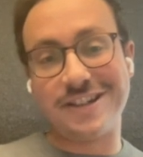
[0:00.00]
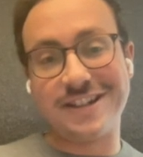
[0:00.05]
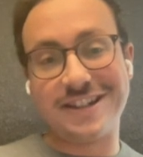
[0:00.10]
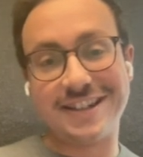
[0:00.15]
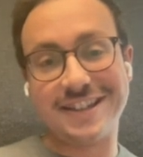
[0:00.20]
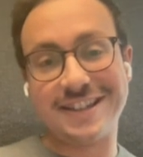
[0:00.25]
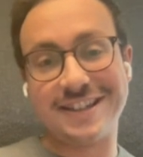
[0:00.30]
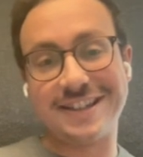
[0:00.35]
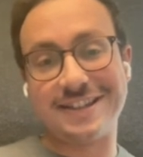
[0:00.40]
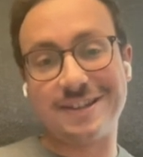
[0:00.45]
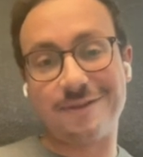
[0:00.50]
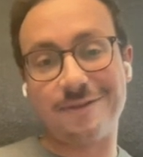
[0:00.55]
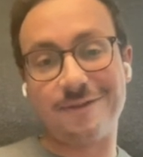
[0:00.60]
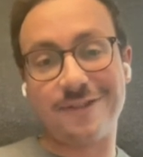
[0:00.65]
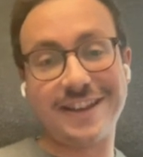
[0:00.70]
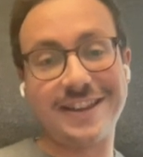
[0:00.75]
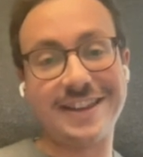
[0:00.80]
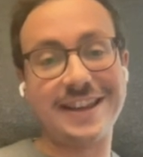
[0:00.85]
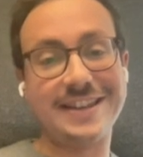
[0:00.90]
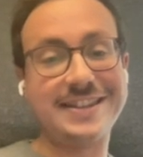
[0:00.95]
which is
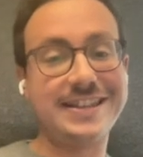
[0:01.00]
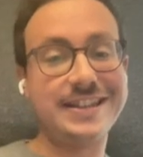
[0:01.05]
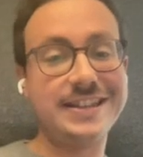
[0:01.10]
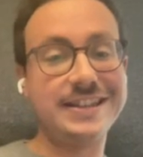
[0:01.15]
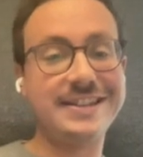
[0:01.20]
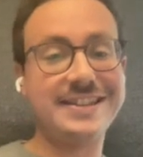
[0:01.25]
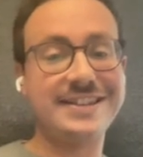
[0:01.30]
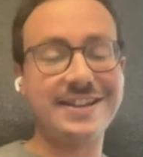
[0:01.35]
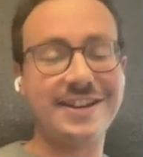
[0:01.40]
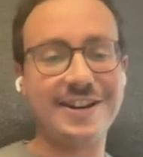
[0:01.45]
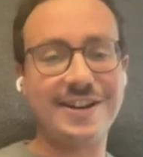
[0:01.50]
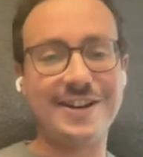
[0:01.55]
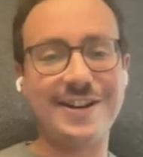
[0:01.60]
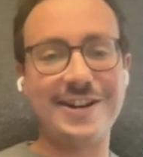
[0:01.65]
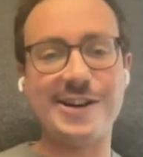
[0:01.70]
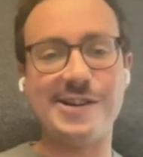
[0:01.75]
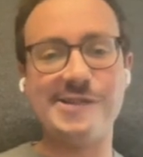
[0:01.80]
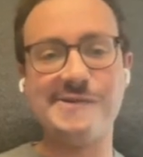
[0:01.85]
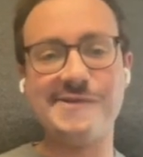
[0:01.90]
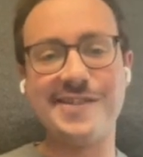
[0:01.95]
something that is
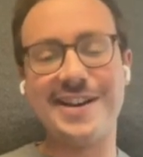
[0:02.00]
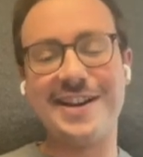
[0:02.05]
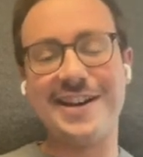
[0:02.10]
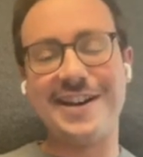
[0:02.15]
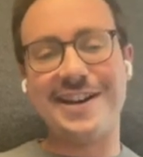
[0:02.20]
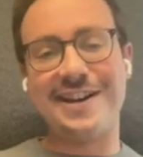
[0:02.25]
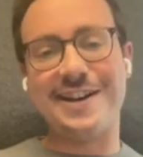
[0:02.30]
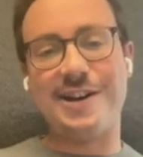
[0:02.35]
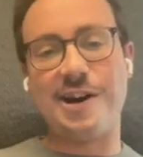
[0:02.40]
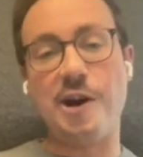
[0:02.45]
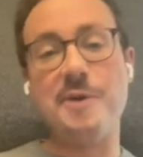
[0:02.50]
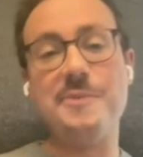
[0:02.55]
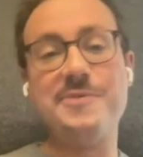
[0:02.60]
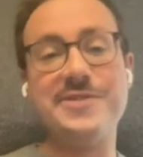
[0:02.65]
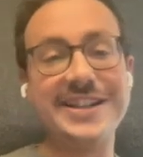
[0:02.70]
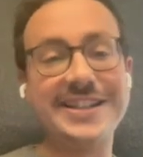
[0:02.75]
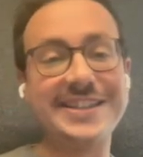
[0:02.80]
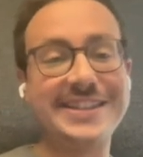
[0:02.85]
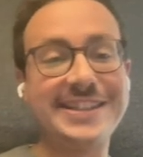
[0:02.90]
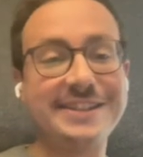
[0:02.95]
an uh, uh,
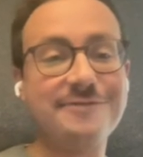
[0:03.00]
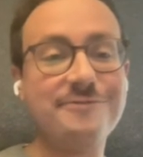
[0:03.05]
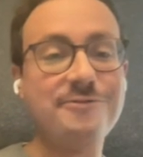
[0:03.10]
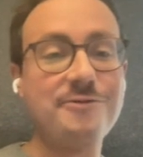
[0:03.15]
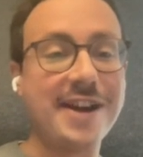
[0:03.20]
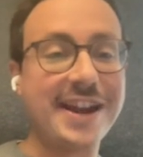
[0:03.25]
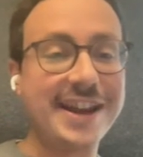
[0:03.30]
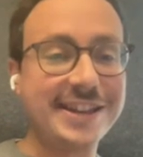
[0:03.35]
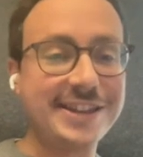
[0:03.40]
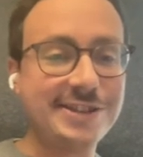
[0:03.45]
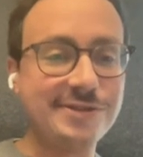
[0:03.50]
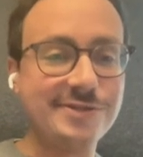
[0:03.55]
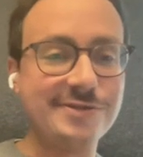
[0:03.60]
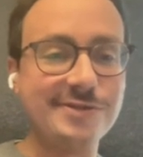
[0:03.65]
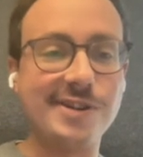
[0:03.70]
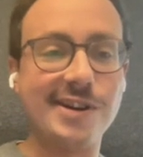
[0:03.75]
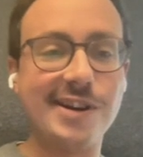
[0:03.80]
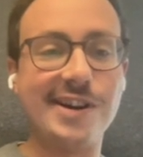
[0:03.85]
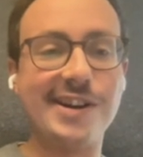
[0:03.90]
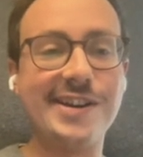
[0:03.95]
objective way
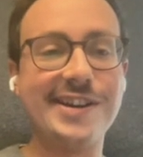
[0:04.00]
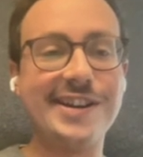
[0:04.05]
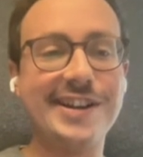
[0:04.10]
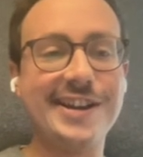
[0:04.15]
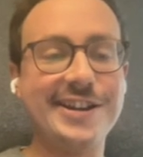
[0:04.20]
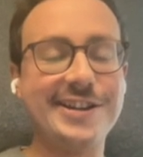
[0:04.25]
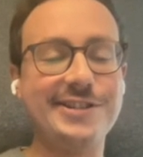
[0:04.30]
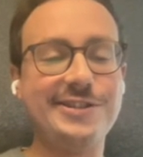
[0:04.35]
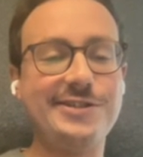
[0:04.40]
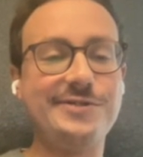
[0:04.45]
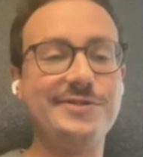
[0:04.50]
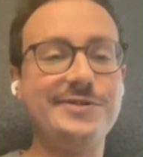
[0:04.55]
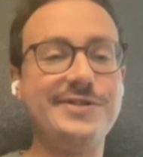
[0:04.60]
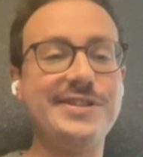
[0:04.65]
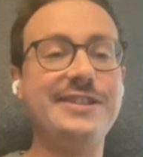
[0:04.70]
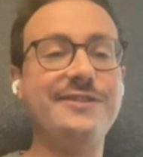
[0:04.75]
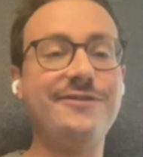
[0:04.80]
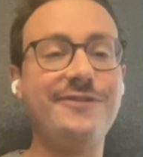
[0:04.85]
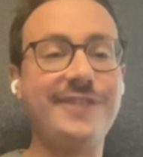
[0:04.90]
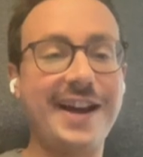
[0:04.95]
to uh,
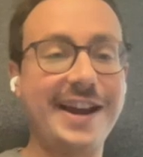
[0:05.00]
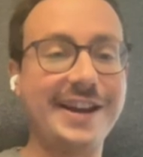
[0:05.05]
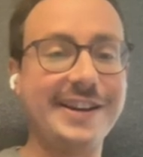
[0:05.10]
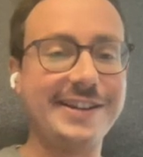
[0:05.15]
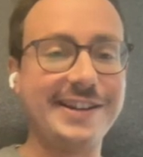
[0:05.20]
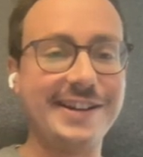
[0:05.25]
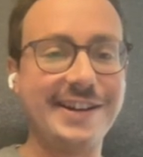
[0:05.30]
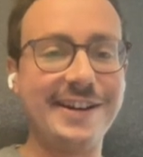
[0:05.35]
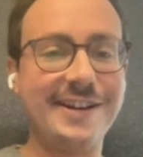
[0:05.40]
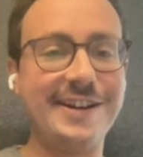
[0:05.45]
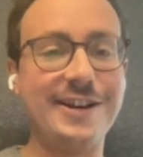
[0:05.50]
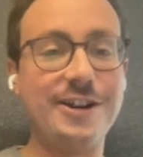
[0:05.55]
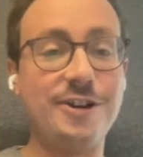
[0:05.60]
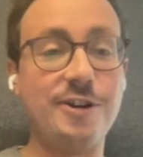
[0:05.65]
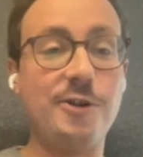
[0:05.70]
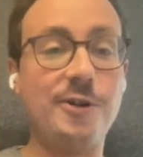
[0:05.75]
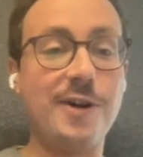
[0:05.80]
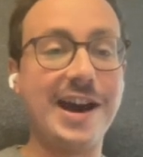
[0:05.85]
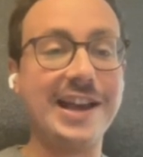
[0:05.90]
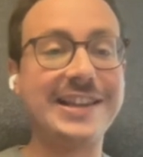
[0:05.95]
to define
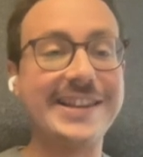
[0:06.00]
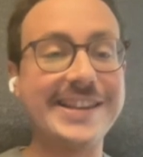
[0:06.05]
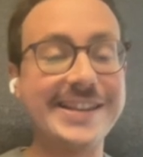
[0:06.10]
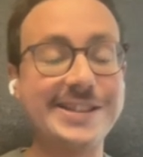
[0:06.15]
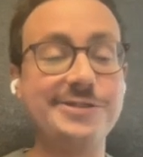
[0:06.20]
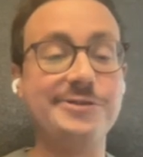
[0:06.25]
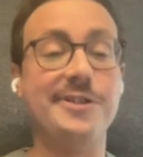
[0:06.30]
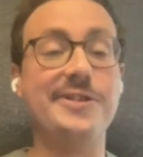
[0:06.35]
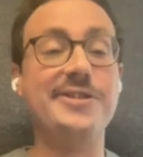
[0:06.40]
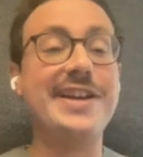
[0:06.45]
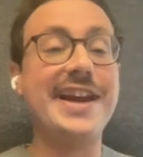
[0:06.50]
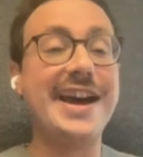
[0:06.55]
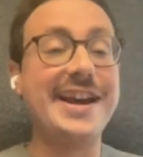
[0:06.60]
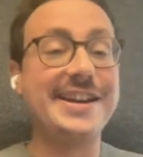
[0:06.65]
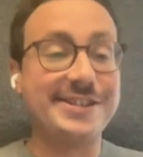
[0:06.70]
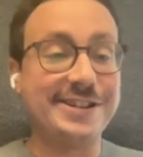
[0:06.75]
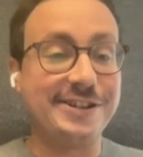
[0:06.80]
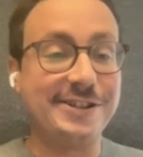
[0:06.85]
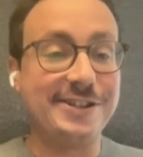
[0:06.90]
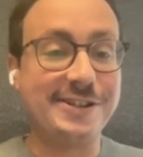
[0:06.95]
or at least to
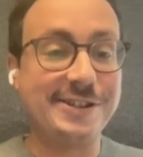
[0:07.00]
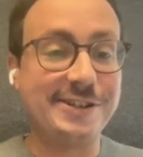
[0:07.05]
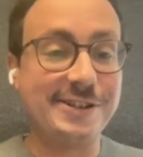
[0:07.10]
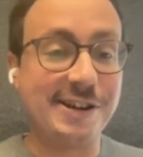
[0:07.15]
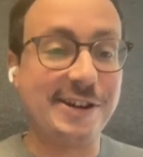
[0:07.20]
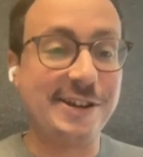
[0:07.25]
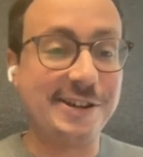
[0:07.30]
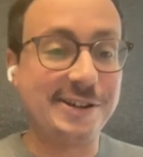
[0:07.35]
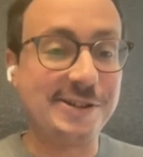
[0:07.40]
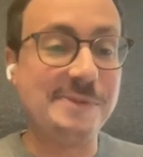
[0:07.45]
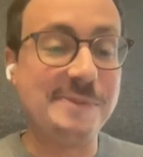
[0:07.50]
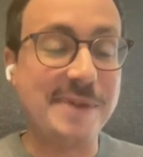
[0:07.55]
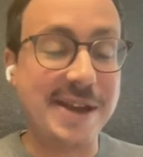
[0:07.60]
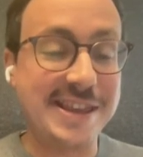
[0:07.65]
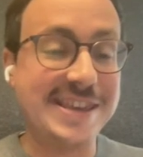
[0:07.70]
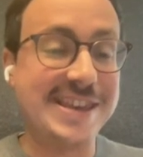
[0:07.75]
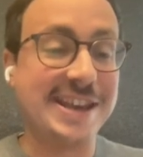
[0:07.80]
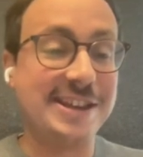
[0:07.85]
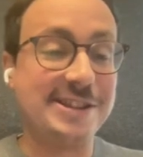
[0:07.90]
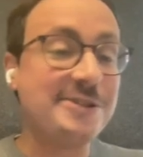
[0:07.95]
analyze a, a,
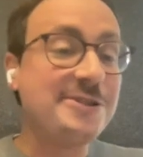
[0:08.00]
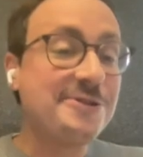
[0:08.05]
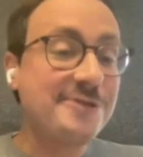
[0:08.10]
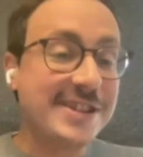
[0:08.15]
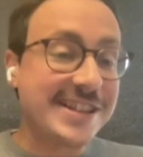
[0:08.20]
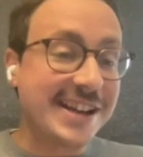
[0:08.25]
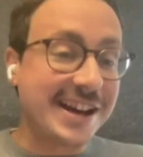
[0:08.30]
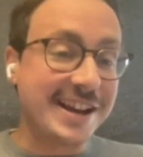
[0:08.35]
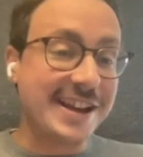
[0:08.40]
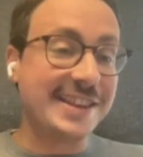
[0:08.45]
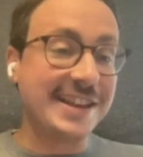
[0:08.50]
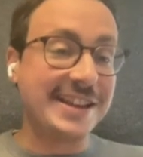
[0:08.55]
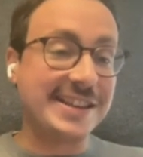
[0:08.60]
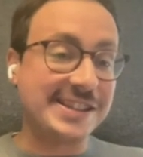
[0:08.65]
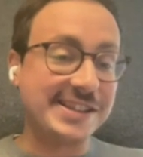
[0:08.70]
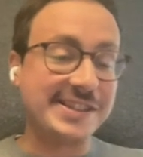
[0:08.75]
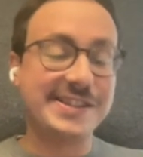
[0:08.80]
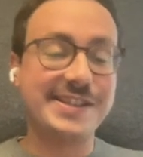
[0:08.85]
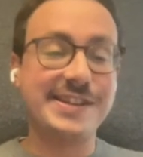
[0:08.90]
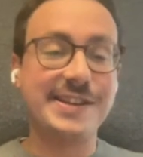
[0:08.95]
company and the criteria
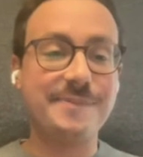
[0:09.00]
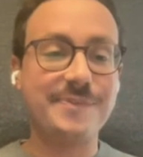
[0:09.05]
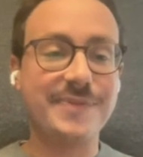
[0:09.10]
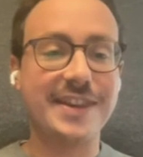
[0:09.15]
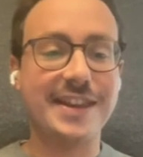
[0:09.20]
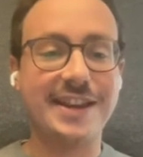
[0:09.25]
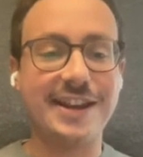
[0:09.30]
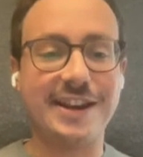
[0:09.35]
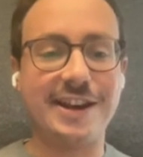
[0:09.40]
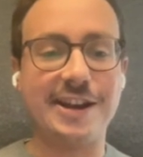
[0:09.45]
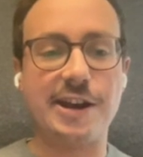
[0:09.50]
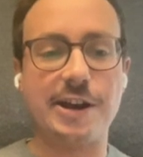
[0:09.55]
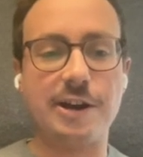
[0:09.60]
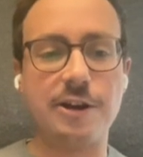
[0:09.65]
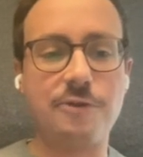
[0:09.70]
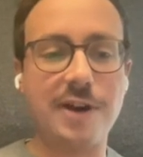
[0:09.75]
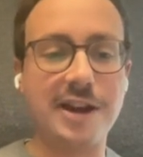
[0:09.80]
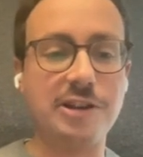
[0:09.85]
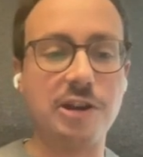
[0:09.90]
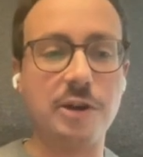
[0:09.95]
that is
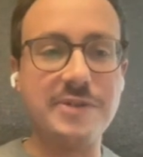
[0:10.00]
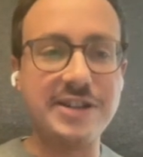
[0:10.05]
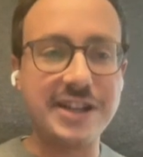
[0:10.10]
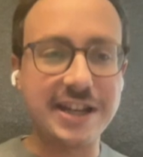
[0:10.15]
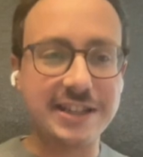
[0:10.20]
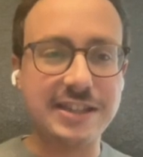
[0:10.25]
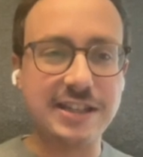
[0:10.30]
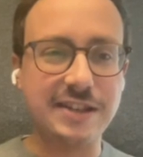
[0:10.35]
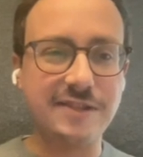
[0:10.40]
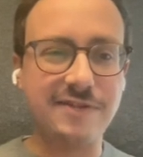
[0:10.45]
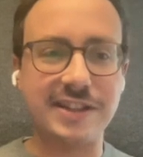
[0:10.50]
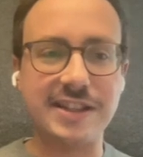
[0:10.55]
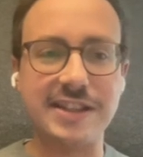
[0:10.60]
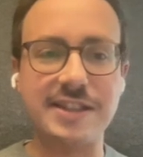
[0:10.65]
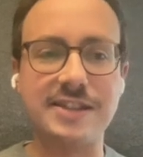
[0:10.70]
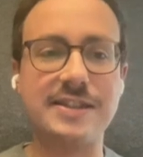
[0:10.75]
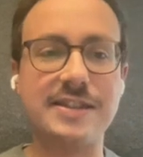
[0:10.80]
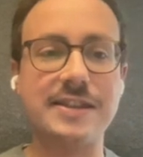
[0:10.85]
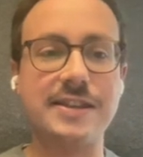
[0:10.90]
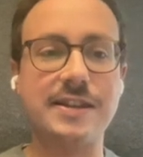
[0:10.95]
quite objective
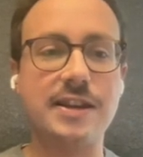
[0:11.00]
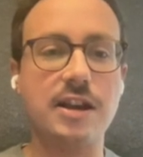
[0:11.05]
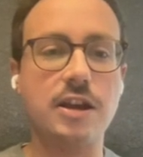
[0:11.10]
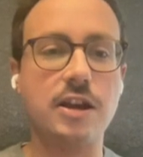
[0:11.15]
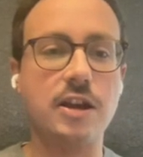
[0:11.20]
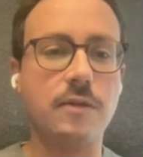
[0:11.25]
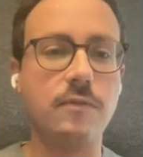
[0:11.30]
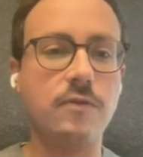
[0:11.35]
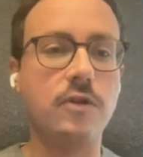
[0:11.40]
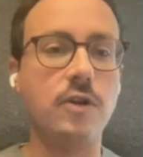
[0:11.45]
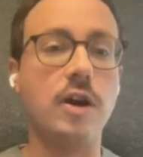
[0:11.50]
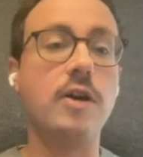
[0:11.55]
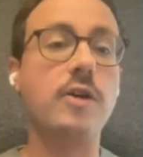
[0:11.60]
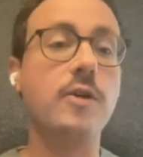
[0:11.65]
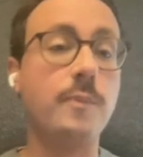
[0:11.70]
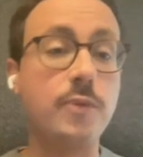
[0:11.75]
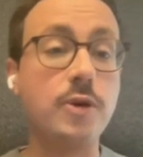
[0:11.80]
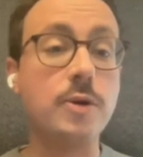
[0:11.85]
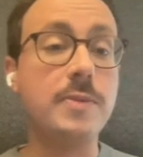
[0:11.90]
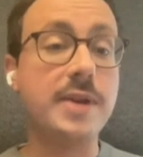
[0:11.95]
and it's
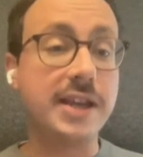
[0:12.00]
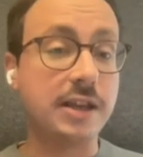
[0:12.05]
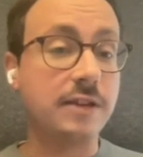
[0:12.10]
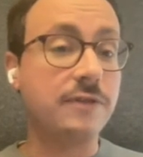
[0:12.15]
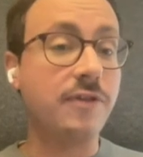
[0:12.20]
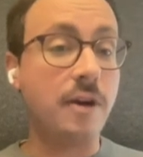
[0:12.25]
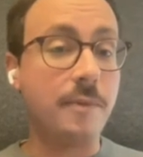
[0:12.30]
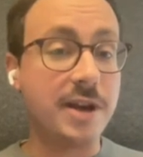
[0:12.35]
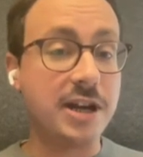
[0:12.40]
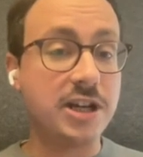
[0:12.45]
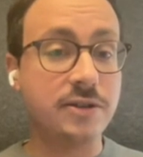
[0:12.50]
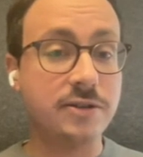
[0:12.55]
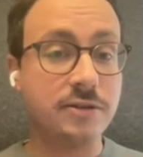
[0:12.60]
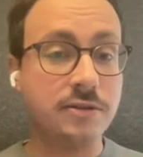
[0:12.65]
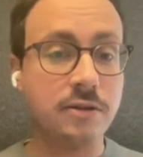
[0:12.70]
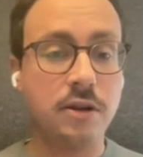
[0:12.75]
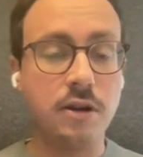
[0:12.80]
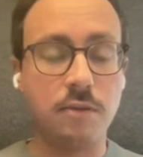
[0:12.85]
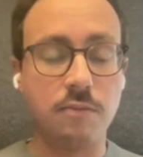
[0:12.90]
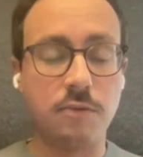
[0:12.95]
public
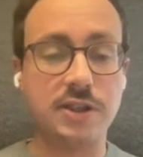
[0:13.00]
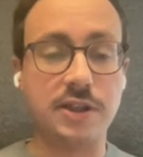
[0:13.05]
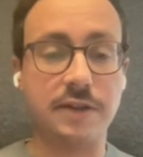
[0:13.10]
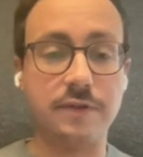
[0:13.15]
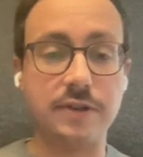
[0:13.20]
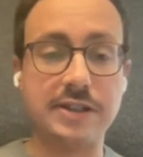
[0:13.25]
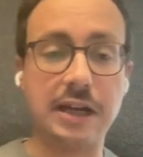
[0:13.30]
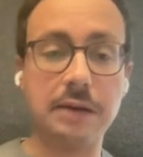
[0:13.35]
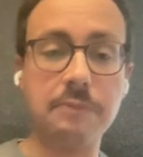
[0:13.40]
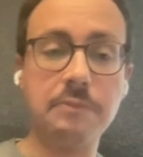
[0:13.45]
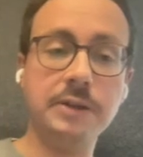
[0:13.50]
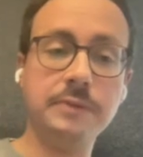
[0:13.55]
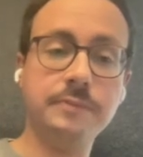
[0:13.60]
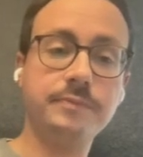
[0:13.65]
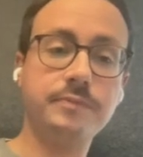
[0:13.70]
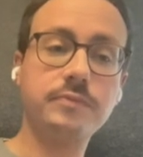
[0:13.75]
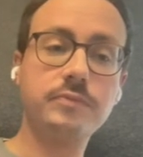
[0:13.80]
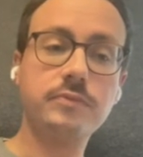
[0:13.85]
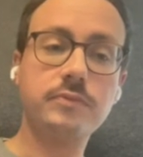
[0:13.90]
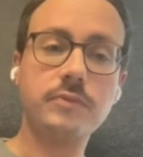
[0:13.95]
information most of the time.